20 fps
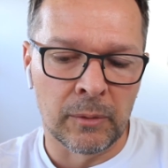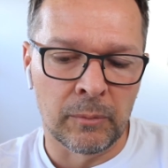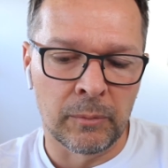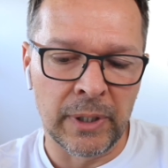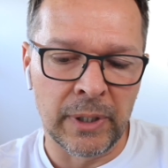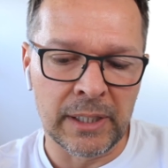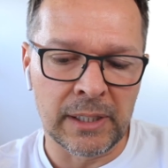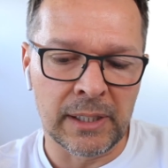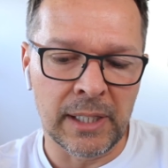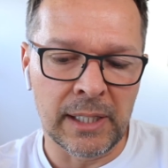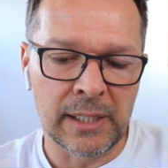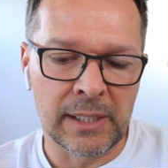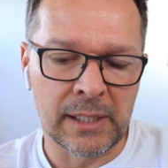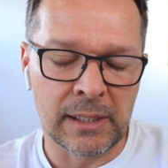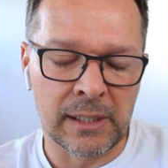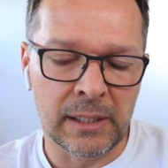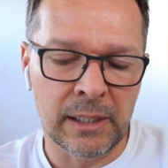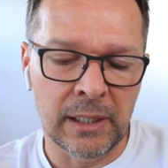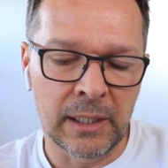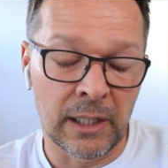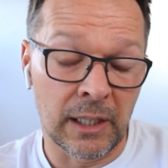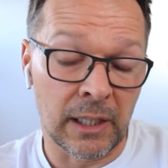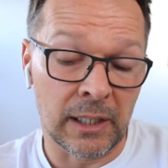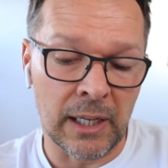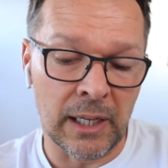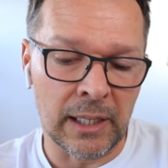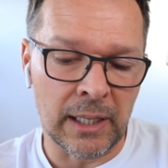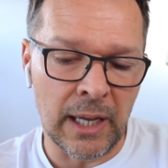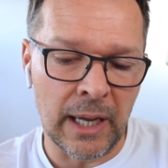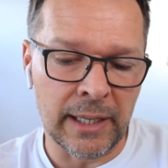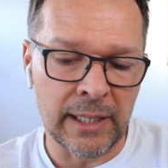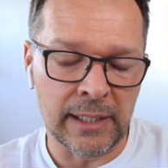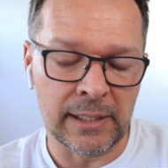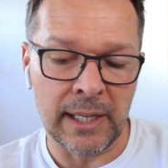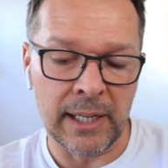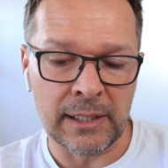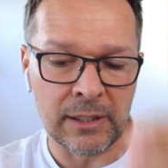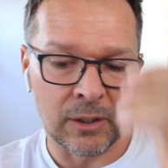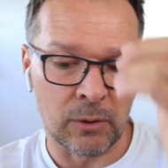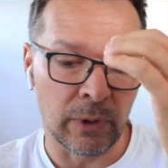But it's like I guess
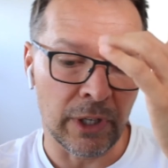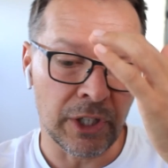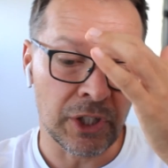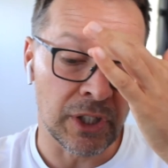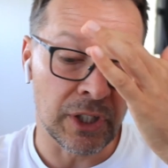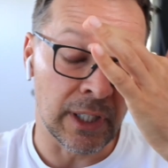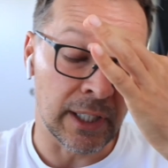that's the question.